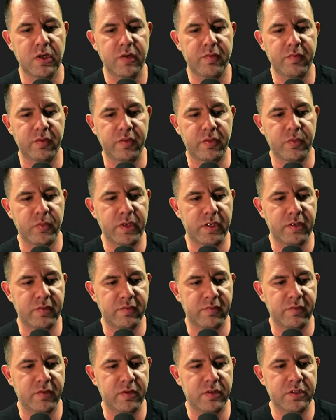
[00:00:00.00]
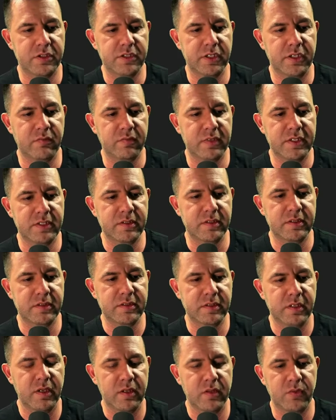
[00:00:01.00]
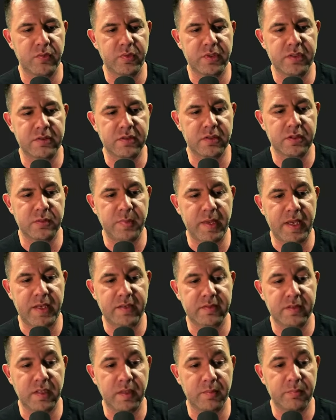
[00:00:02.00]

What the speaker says: for 3 converging reasons the research backs up.